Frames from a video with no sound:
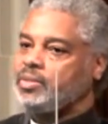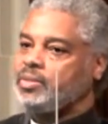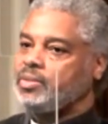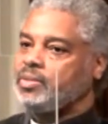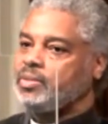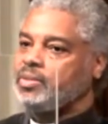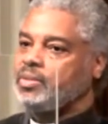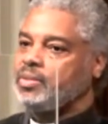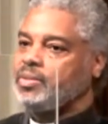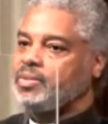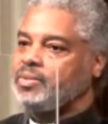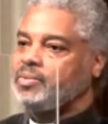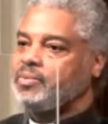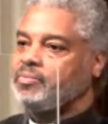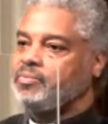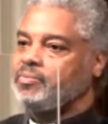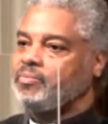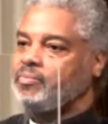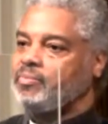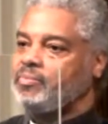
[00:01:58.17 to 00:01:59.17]

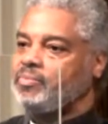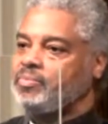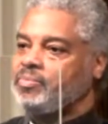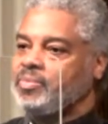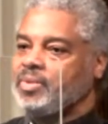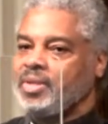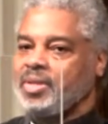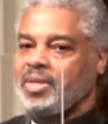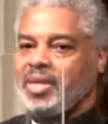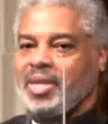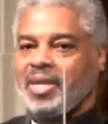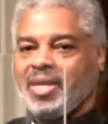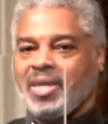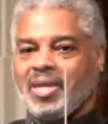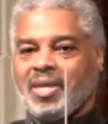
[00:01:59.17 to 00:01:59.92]
(no one is talking)